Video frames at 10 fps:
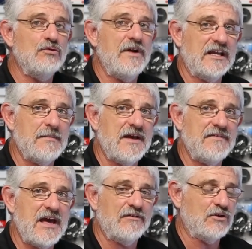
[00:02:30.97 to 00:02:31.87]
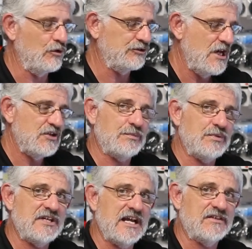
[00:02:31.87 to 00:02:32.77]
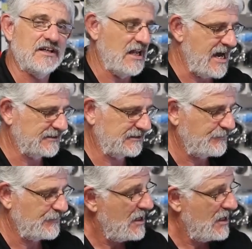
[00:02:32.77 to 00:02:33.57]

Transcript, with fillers: recommend that of course to protect the glass.